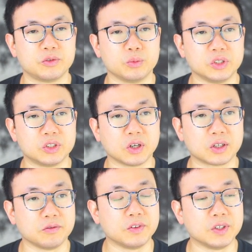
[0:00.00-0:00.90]

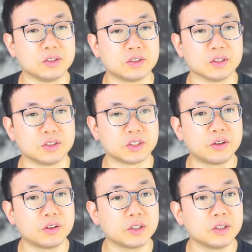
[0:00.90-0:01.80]
restocking fees,
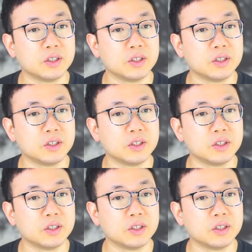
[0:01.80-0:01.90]
etc.